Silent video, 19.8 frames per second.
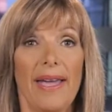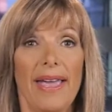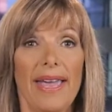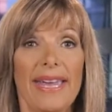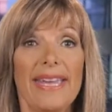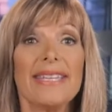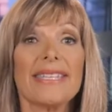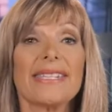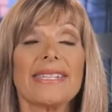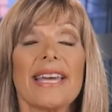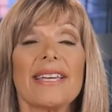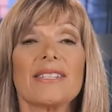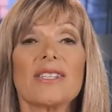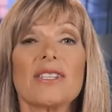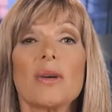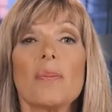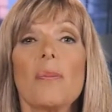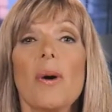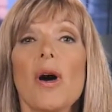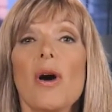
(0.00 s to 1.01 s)
He says,
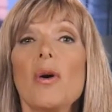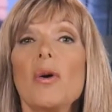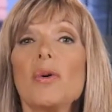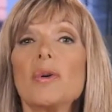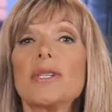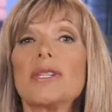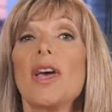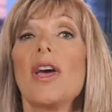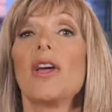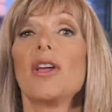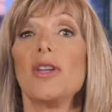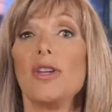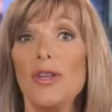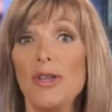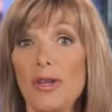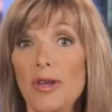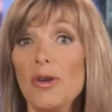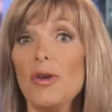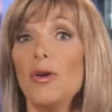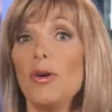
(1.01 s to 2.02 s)
suppose
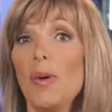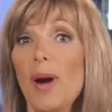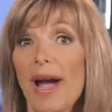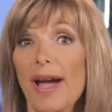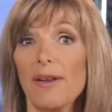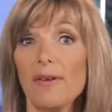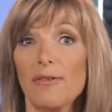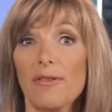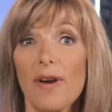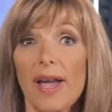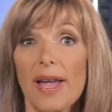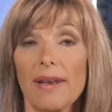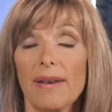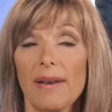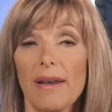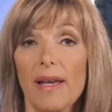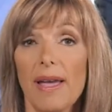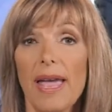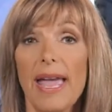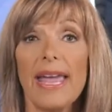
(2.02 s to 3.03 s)
you had a
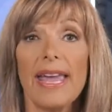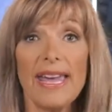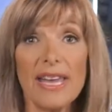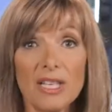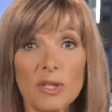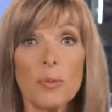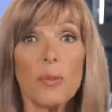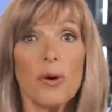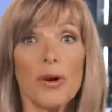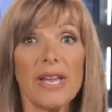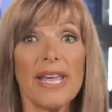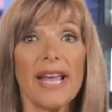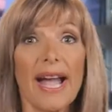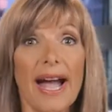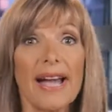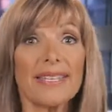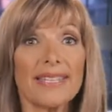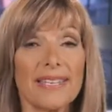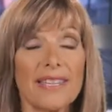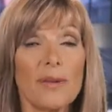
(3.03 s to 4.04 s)
friend. He's putting
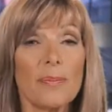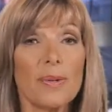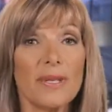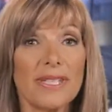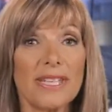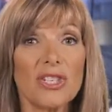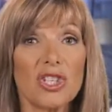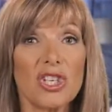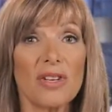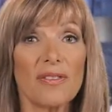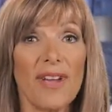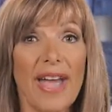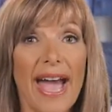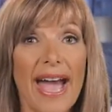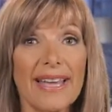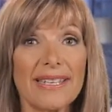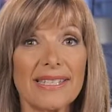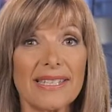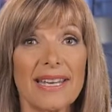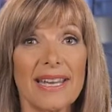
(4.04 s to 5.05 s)
us in the position of
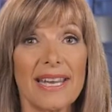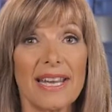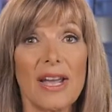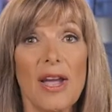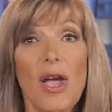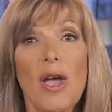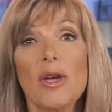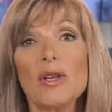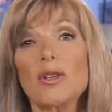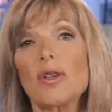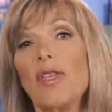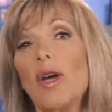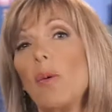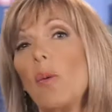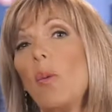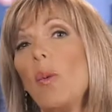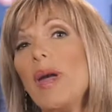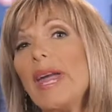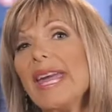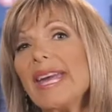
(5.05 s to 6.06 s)
asking so that
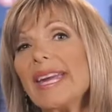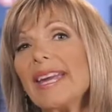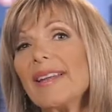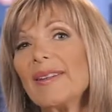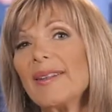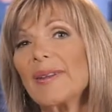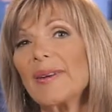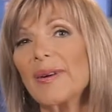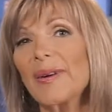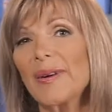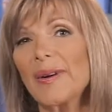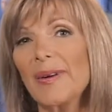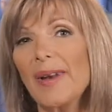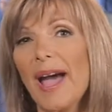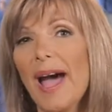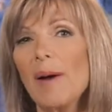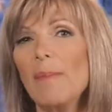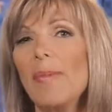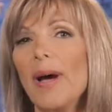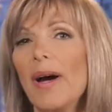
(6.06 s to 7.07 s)
we can learn
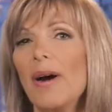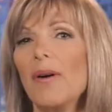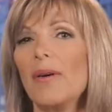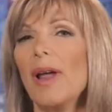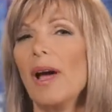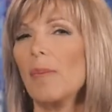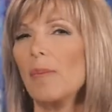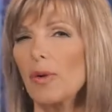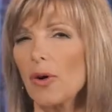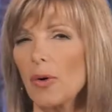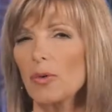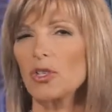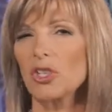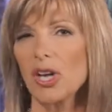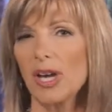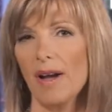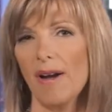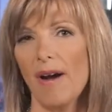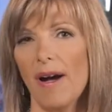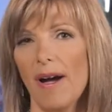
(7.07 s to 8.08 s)
about
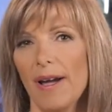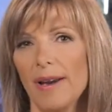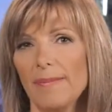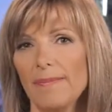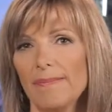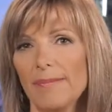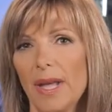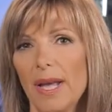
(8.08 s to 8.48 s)
approaching God.